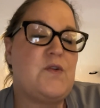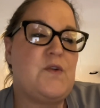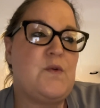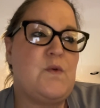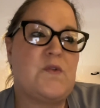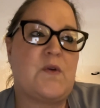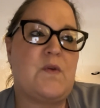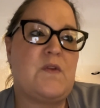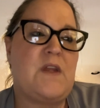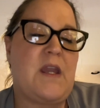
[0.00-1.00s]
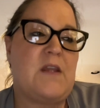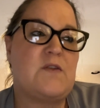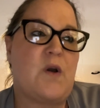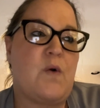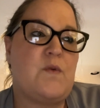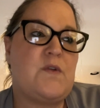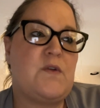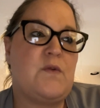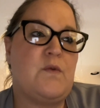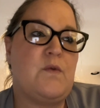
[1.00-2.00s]
do certain things, go
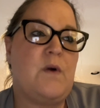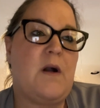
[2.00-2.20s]
to